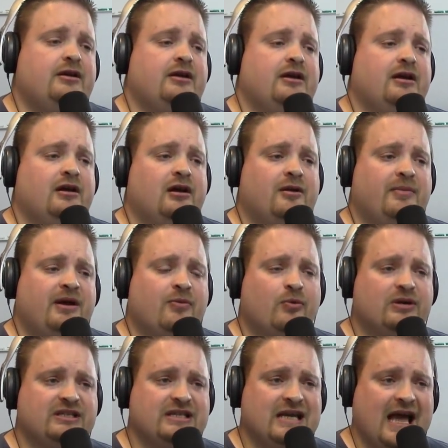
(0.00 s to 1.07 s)
And
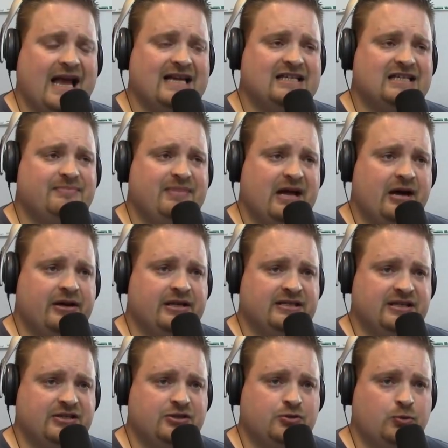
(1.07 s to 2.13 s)
what's nice about it is
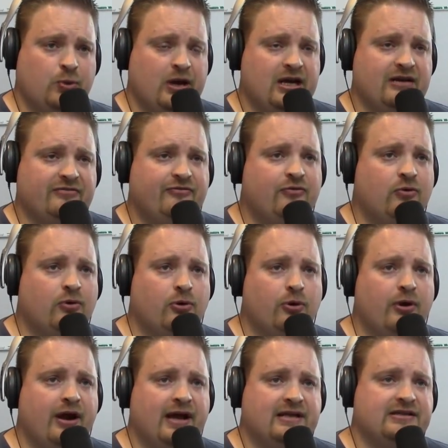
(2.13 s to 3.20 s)
it's great for
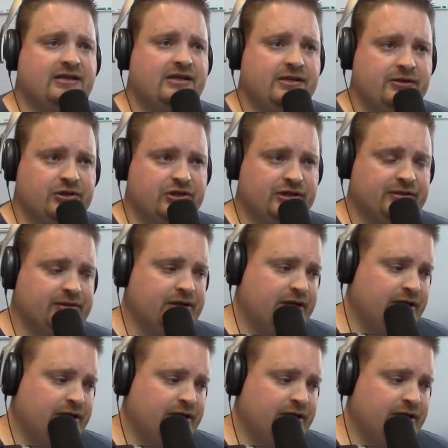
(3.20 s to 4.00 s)
execution.